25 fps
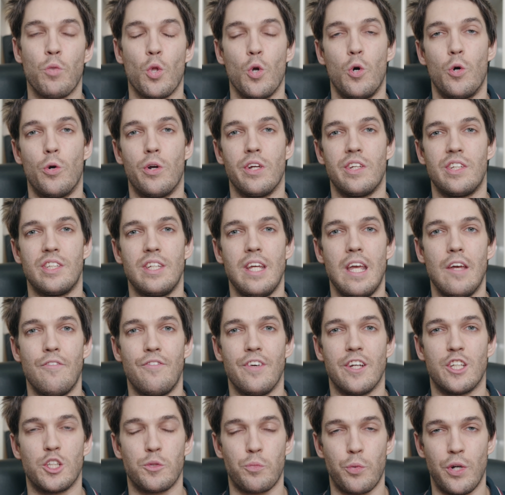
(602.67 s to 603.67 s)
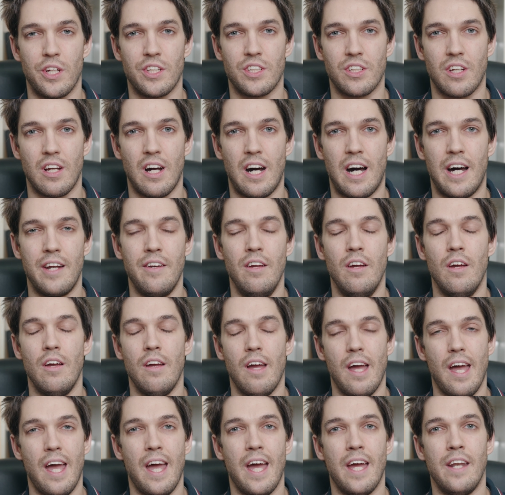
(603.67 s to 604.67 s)
or a CF Express card
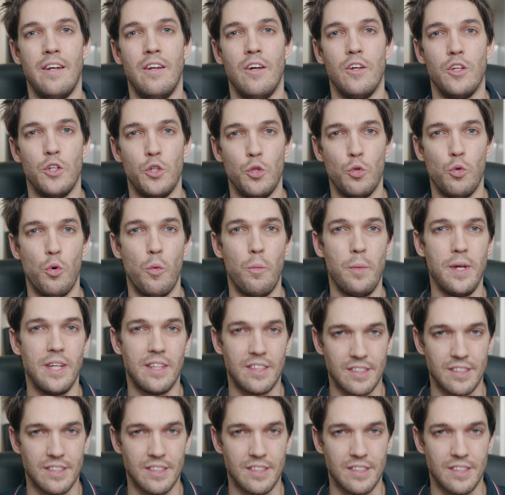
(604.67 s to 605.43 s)
and you will be